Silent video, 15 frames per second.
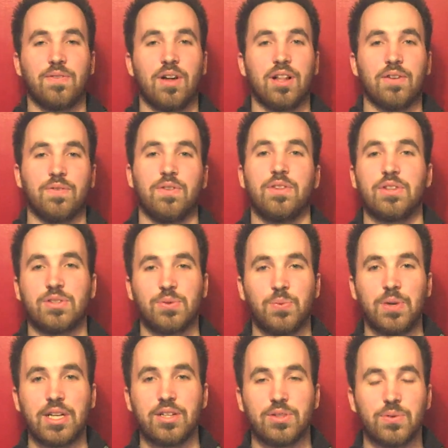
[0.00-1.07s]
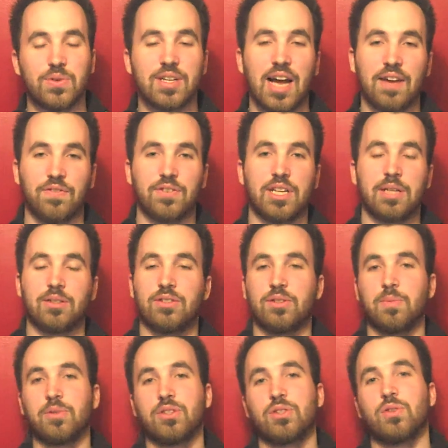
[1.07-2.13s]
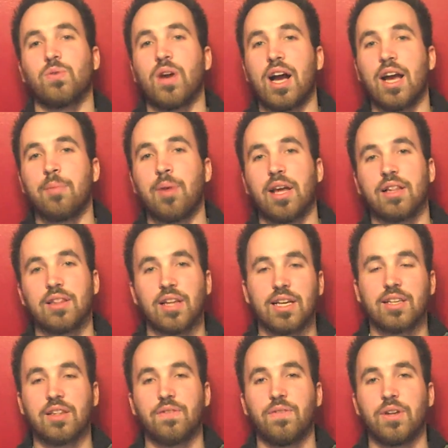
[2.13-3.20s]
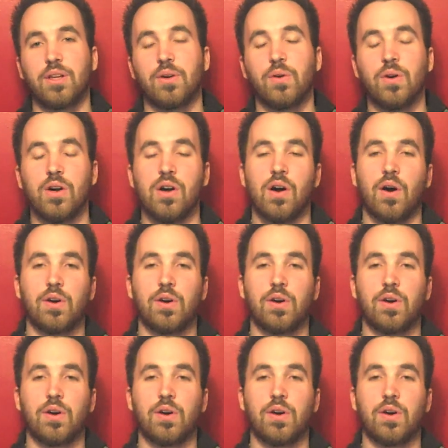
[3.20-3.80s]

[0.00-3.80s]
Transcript: all the fallout for this week. Do not forget to subscribe and like the video.